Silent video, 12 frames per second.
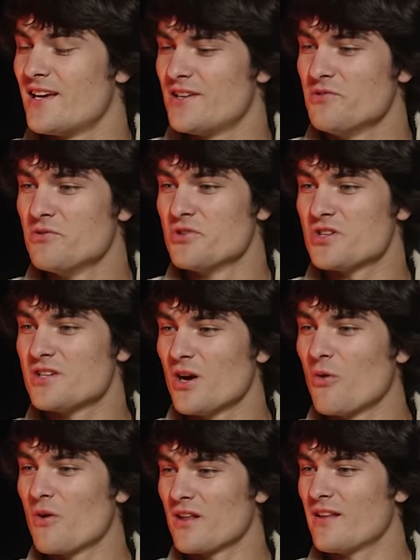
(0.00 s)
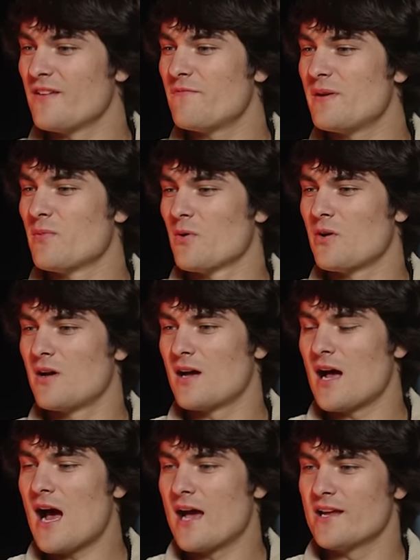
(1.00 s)
We you usually don't want to leave people
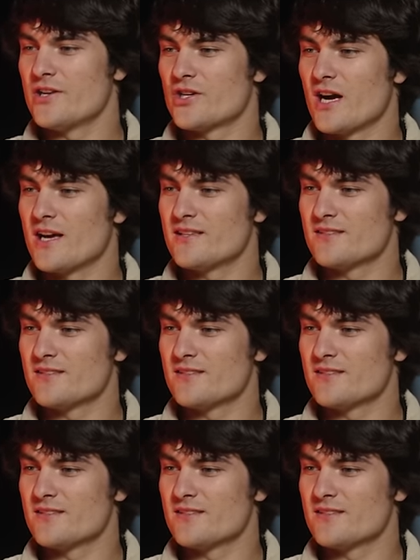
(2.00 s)
high and dry.